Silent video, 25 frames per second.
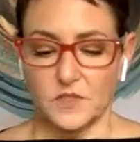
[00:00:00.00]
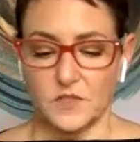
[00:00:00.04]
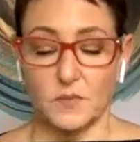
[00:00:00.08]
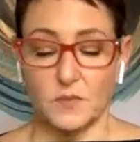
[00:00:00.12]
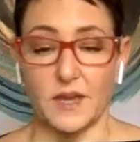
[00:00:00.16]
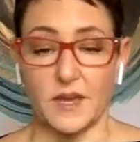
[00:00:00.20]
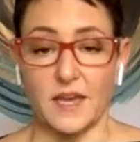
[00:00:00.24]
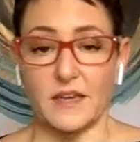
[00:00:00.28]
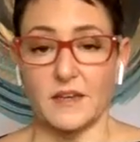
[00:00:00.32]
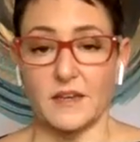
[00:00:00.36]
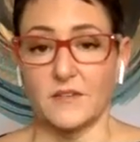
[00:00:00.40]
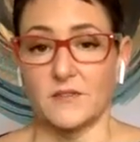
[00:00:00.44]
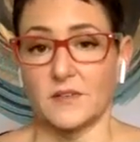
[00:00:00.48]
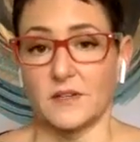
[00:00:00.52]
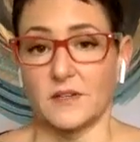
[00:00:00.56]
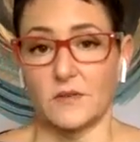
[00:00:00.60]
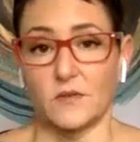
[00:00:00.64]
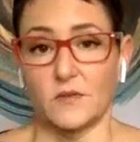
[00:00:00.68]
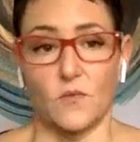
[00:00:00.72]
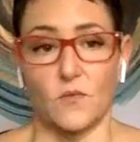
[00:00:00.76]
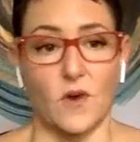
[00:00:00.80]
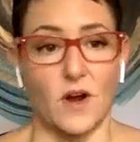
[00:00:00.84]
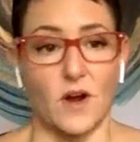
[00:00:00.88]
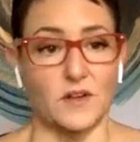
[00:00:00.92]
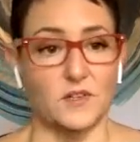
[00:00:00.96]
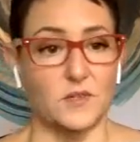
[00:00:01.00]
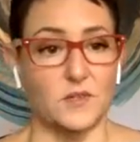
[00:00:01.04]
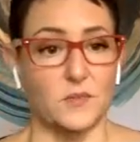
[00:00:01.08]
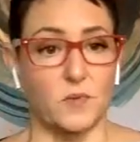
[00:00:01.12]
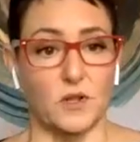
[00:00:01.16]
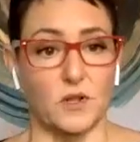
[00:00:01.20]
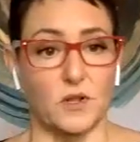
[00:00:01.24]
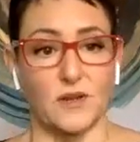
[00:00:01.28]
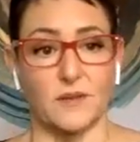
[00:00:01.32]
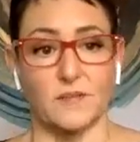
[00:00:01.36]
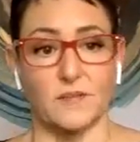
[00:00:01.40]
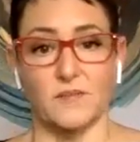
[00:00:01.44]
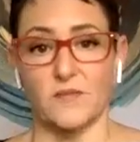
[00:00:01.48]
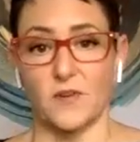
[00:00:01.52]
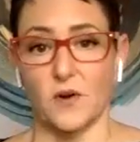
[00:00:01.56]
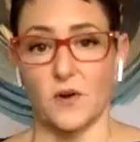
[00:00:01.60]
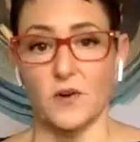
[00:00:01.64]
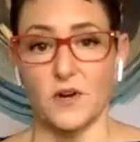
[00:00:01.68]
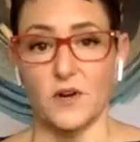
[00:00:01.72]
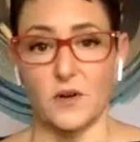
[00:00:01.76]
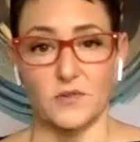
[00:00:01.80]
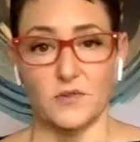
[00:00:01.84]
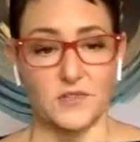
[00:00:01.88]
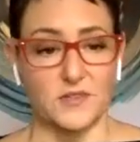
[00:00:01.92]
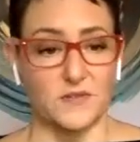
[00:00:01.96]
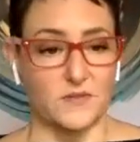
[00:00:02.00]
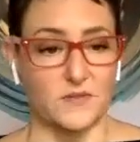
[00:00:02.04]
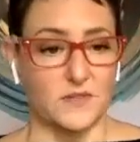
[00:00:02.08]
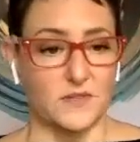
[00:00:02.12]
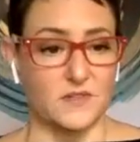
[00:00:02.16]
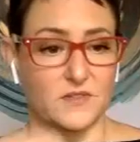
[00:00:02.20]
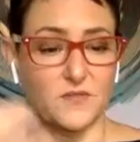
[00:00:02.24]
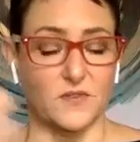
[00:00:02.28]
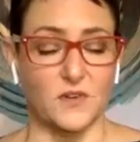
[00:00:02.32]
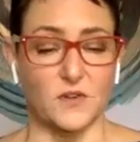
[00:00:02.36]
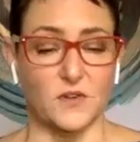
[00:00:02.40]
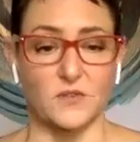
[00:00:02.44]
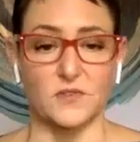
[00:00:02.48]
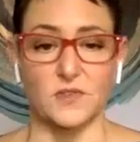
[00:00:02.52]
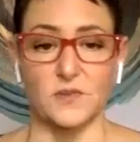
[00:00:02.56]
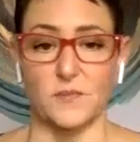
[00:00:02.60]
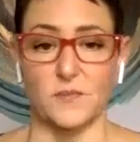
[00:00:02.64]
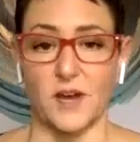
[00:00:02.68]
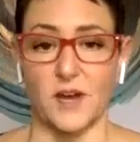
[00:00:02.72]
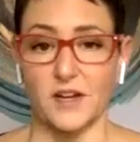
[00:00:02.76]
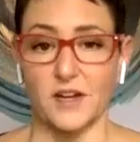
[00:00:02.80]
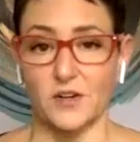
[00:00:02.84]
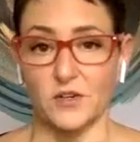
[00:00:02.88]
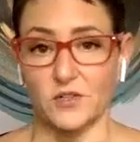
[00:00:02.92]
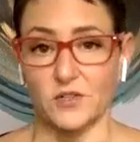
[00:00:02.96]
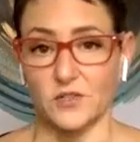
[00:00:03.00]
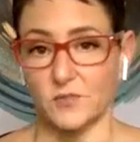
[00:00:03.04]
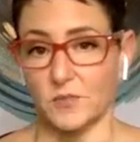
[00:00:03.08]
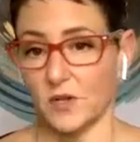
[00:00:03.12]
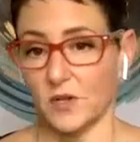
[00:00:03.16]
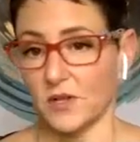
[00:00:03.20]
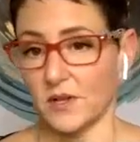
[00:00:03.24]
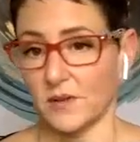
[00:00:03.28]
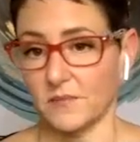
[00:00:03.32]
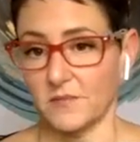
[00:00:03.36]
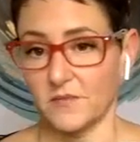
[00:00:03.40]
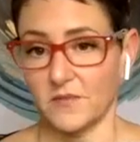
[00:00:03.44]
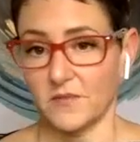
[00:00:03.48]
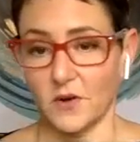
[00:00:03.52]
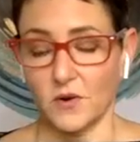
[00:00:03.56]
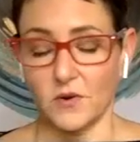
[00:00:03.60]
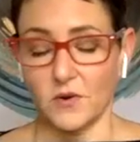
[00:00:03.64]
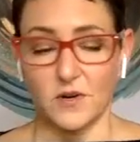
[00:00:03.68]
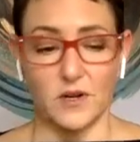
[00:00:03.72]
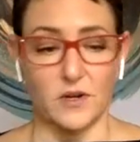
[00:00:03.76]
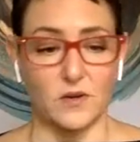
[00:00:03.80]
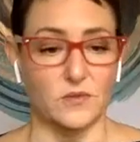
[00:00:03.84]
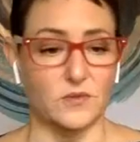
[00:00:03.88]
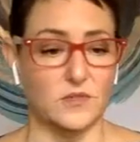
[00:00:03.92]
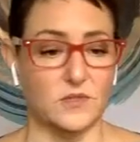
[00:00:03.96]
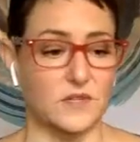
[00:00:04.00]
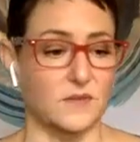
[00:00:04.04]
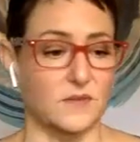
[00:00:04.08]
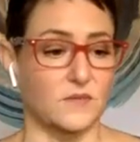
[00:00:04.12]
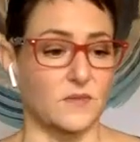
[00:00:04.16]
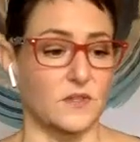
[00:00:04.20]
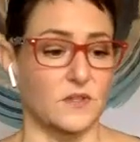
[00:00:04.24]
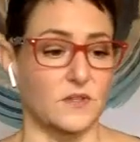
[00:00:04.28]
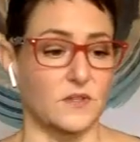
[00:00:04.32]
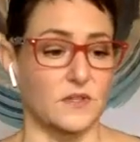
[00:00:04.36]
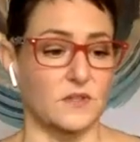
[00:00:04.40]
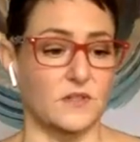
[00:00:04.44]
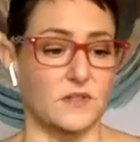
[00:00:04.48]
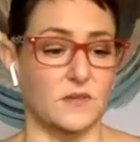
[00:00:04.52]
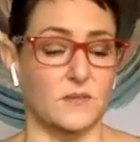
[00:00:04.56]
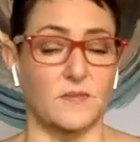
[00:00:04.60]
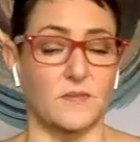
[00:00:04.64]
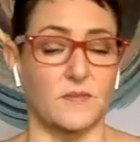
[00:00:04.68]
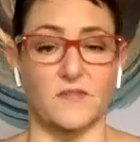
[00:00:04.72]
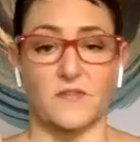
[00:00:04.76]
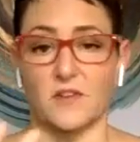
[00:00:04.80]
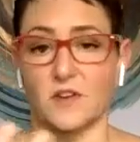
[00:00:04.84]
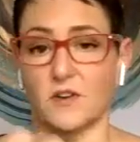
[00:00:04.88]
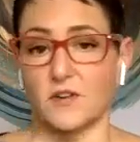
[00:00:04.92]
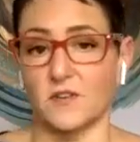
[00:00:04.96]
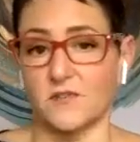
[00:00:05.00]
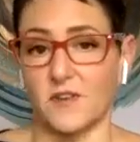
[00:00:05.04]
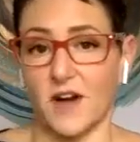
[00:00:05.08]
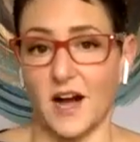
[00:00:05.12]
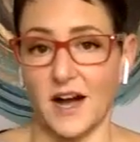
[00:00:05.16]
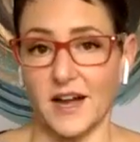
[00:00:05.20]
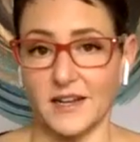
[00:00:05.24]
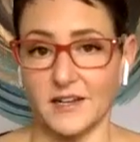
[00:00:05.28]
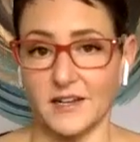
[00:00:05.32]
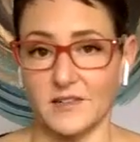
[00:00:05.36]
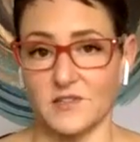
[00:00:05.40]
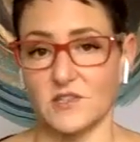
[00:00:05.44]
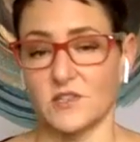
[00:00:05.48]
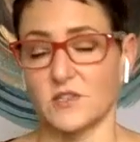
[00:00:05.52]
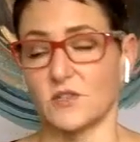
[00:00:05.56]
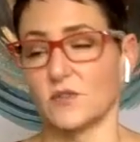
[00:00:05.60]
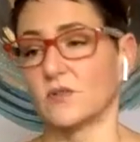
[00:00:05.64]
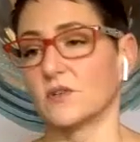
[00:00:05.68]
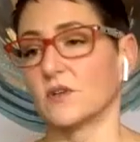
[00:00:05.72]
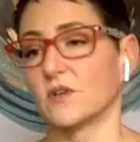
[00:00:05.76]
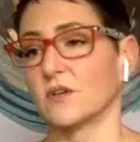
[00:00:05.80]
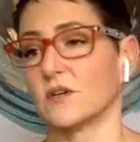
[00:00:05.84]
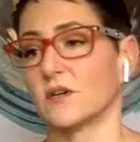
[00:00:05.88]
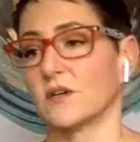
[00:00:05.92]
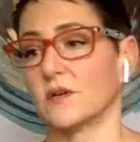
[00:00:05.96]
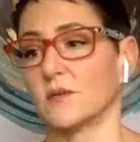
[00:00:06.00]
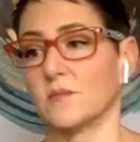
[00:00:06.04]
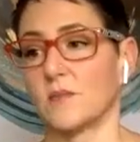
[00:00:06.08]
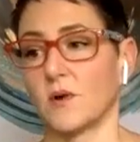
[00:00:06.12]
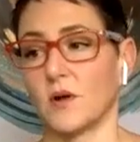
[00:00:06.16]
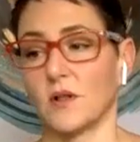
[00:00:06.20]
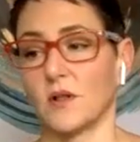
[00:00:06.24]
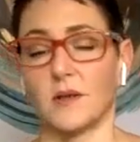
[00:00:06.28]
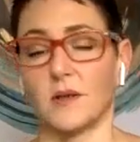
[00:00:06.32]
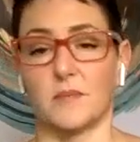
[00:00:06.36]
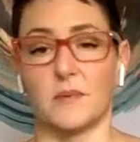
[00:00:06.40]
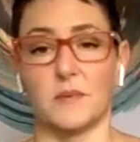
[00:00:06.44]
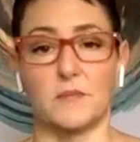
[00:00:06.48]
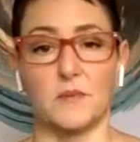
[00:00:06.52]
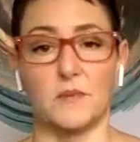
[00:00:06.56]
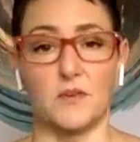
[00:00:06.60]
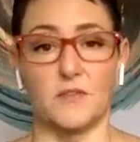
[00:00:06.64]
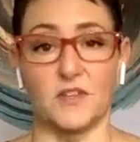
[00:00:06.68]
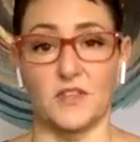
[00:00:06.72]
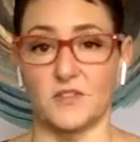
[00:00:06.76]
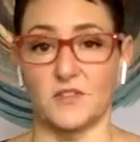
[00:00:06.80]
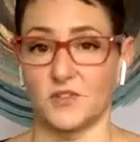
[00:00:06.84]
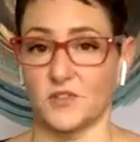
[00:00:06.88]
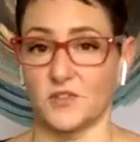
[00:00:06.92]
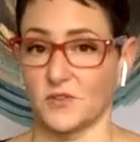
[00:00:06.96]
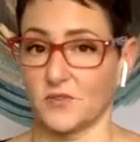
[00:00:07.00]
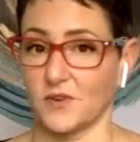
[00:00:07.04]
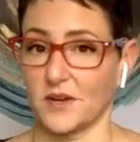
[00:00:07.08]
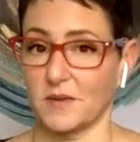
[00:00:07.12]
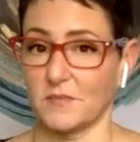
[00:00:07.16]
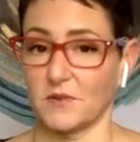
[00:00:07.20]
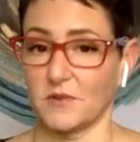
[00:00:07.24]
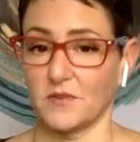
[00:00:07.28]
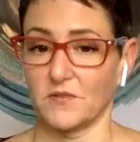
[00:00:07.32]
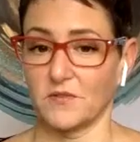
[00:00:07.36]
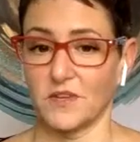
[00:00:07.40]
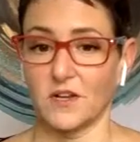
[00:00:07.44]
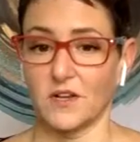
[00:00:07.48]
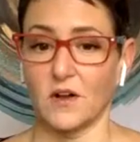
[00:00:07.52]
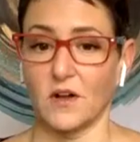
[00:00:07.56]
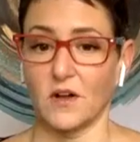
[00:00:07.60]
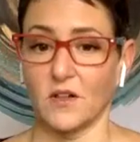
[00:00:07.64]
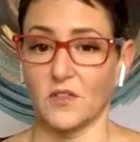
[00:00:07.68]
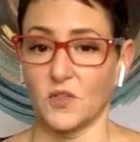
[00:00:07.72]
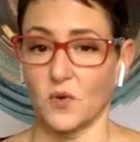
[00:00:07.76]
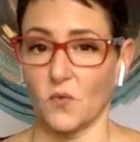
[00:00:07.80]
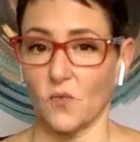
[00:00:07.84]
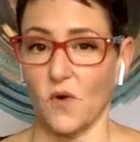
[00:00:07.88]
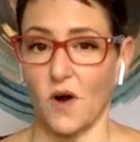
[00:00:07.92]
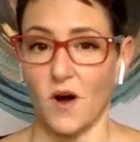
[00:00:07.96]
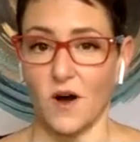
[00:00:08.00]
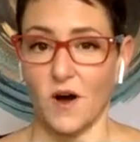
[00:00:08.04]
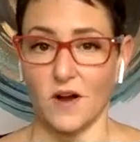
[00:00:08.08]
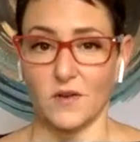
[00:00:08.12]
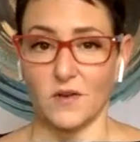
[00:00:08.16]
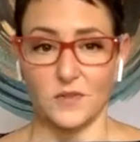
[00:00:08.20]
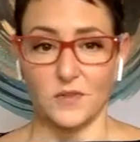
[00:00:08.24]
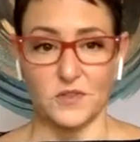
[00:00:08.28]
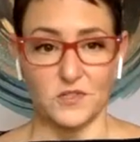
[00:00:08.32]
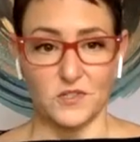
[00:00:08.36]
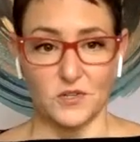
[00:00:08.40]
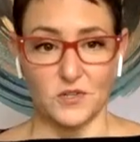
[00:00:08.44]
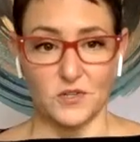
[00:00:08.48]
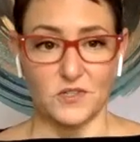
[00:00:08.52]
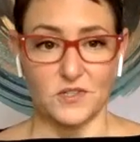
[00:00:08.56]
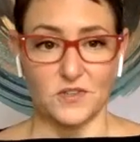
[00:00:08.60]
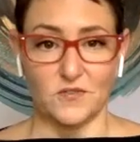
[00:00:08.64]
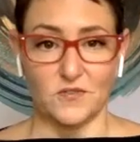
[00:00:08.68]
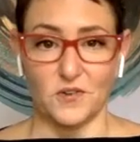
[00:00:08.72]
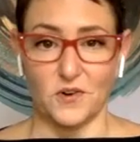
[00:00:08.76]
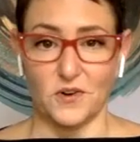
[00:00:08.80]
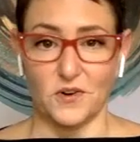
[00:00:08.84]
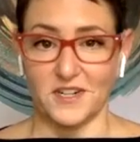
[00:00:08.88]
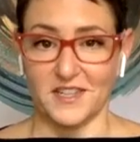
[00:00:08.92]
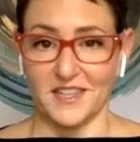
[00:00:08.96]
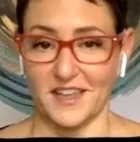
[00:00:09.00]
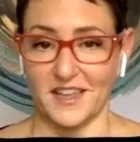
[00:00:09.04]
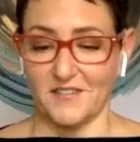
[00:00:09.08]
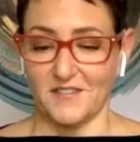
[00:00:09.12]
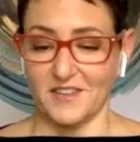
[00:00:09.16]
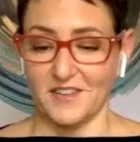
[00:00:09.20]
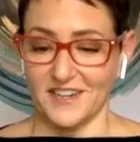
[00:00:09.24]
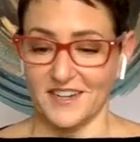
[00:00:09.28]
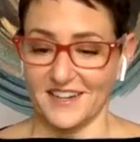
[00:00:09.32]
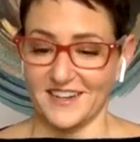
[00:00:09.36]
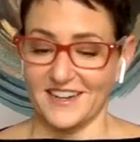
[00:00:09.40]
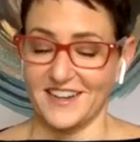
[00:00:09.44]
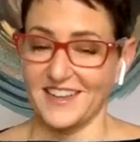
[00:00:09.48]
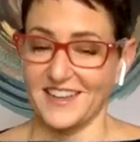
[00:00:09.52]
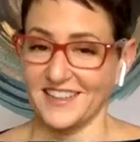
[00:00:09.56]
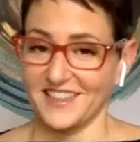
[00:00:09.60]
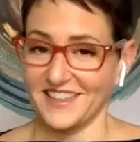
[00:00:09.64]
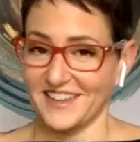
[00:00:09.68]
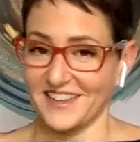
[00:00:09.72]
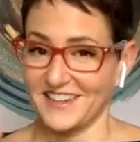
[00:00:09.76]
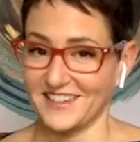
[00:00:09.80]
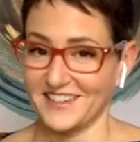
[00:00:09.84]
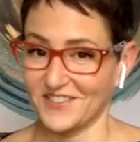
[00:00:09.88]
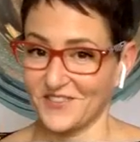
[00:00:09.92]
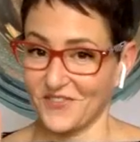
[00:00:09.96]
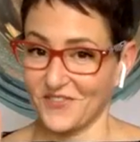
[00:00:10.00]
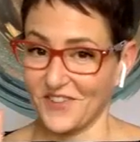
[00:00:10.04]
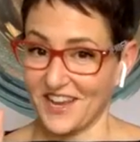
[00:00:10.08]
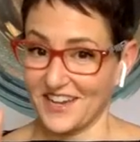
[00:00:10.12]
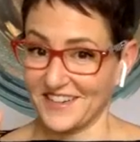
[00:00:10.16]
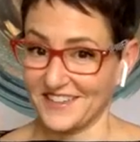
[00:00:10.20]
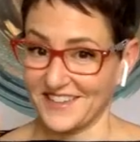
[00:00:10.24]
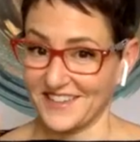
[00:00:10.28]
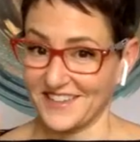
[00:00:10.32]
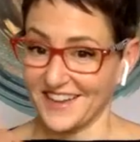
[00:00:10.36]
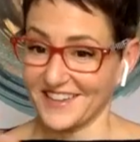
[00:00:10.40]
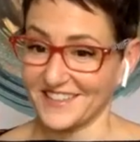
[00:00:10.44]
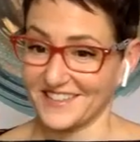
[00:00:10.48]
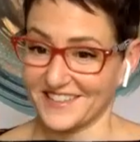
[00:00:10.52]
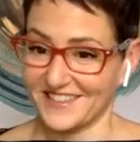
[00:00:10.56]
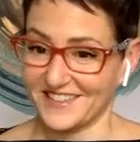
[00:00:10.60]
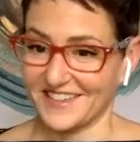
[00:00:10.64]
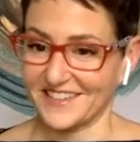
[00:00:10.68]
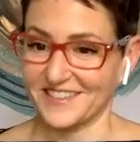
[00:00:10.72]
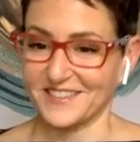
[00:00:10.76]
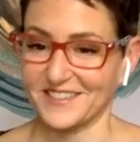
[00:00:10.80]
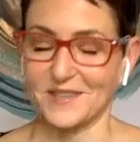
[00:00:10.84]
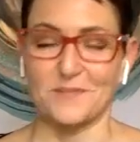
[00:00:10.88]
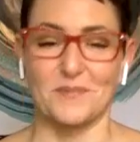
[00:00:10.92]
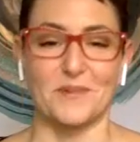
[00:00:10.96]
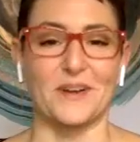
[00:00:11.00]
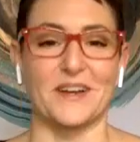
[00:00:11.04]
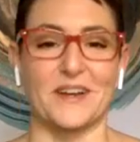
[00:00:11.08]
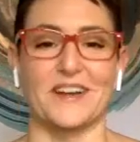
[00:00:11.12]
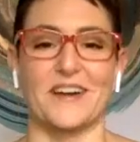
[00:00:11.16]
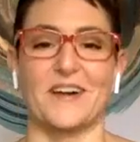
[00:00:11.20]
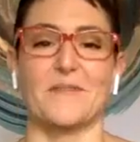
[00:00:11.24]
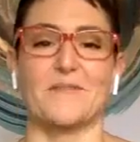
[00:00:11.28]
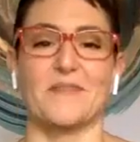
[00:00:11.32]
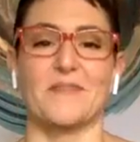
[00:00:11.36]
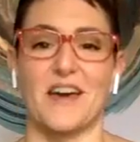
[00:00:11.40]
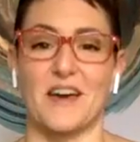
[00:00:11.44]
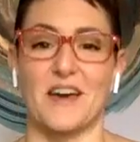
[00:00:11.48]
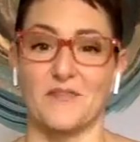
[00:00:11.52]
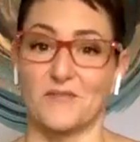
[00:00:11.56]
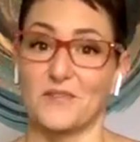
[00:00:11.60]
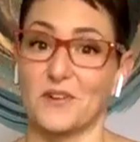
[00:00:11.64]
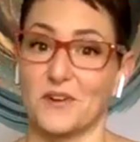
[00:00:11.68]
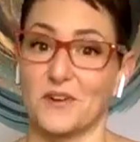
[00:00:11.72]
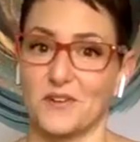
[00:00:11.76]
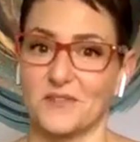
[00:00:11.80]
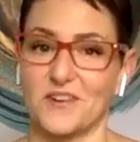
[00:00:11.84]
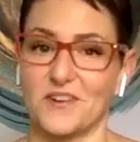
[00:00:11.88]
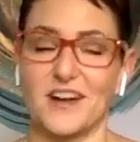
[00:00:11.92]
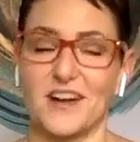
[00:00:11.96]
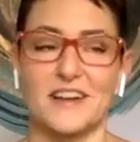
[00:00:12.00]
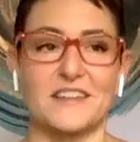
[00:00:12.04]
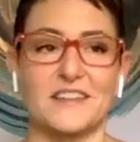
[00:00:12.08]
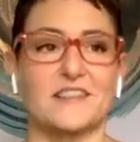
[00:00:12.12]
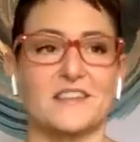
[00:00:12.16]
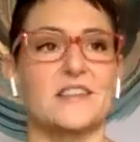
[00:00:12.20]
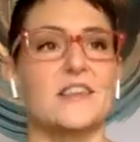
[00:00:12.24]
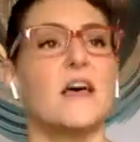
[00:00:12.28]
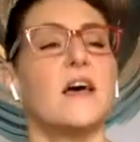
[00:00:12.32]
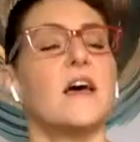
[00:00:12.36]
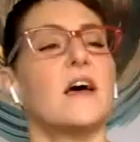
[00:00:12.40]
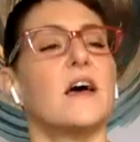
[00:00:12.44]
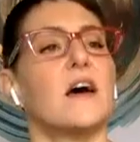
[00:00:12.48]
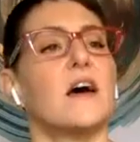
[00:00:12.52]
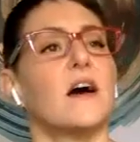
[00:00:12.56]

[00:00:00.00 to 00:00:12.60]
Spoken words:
You may even want to pull up photos. If it's a fear of spiders, pull up photos. If it's a fear of heights, you could pull up a movie. There's a great movie called The Walk with Joseph Gordon-Levitt in it that is fantastic to bring up that fear of heights.